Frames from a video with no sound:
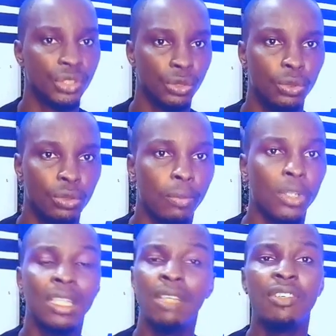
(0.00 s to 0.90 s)
good,
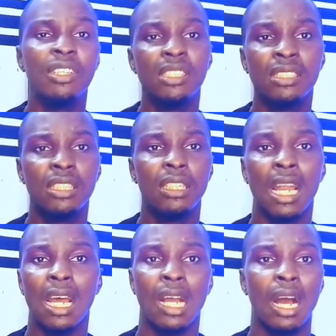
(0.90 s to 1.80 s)
but leaving it in
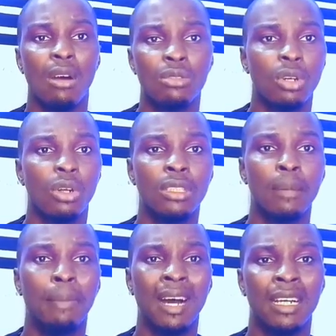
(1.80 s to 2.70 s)
an account or in a
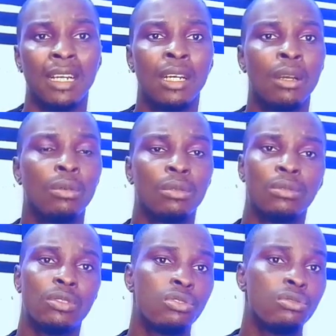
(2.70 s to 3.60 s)
bank
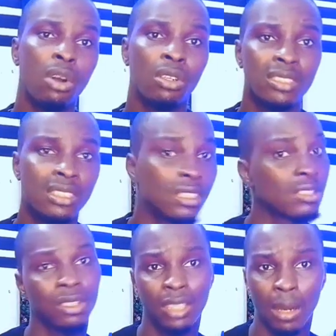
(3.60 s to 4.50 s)
to rust is
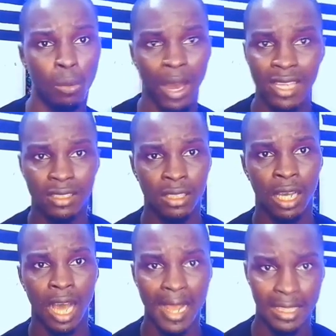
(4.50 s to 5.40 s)
not a wise
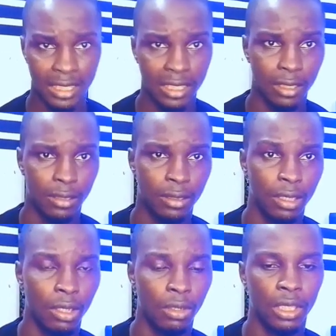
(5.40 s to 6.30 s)
idea.
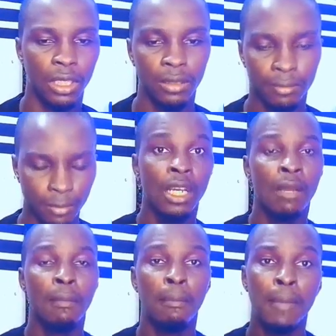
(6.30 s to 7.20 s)
Okay,
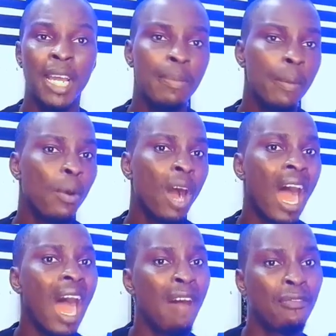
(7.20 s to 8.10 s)
many people
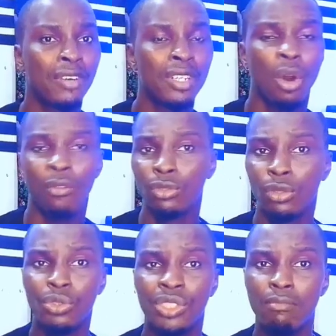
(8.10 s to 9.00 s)
are afraid of
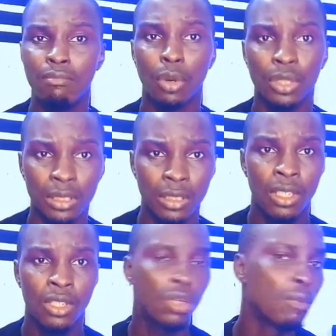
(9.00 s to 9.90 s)
losing money,
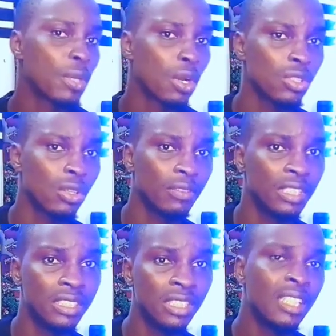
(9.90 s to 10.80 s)
so because of
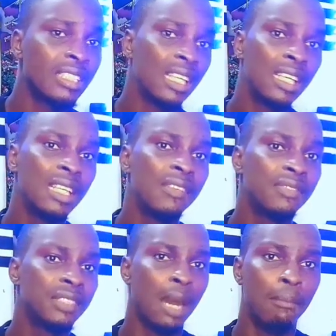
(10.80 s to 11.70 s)
this, they
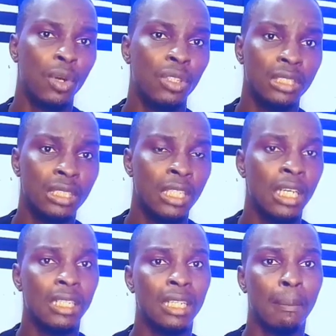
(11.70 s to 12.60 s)
leave their money
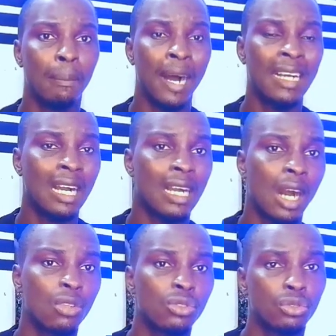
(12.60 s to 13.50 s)
in a bank
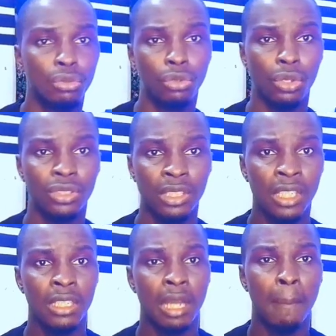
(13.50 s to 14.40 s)
account to rust,
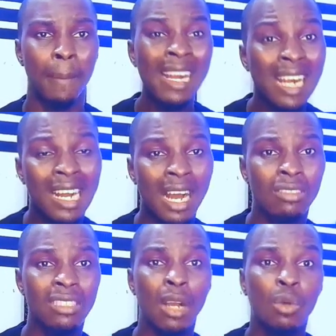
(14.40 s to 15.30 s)
a bank
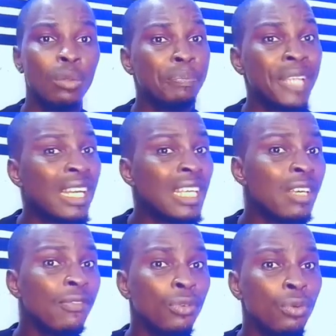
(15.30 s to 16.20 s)
account that could barely
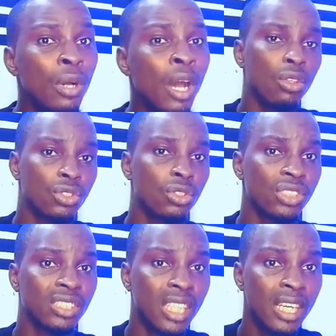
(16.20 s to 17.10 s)
even
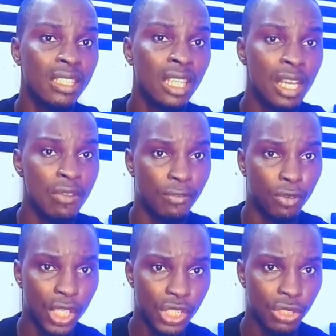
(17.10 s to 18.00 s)
sustain
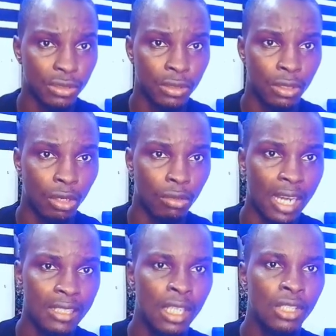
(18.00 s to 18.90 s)
inflation. All
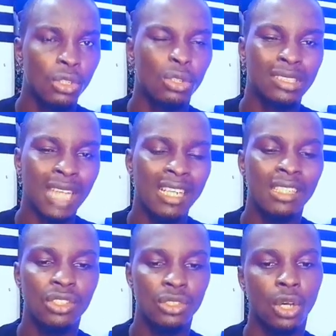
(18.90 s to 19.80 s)
right, so that
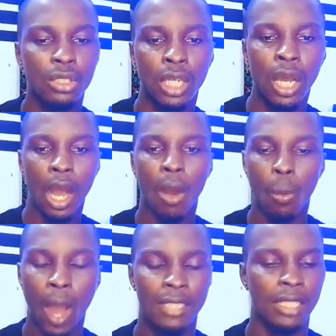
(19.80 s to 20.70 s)
is not a
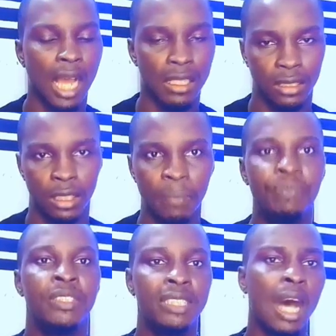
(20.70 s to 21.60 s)
wise idea.
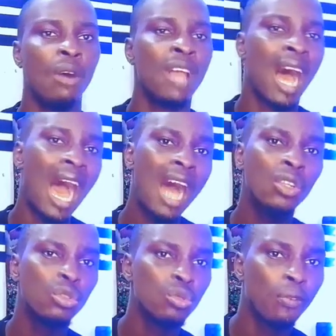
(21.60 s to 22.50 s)
Now,
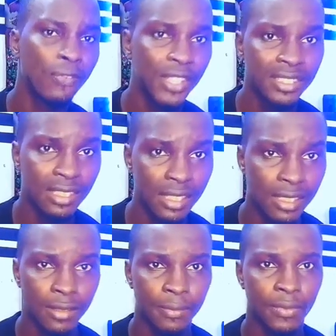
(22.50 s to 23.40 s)
how do you fix
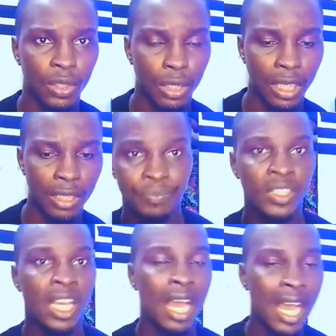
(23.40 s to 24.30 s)
this? Okay,
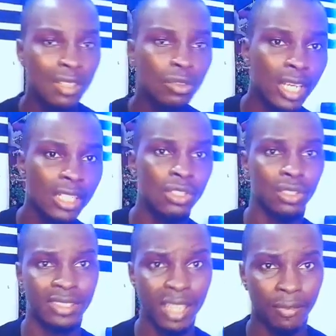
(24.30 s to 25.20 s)
educate
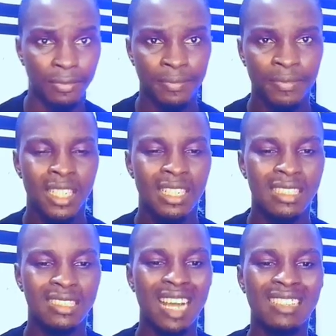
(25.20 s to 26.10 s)
yourself,
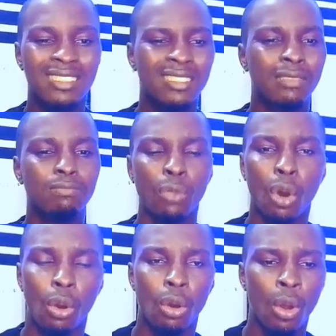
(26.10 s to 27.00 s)
start
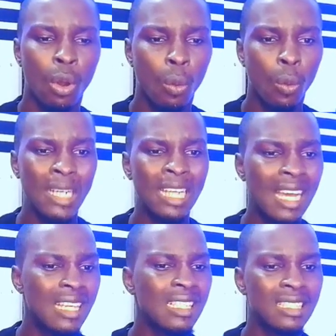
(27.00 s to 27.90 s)
small, whether
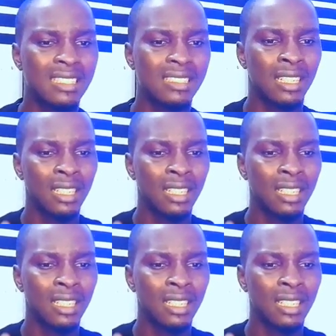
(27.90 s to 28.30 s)
it's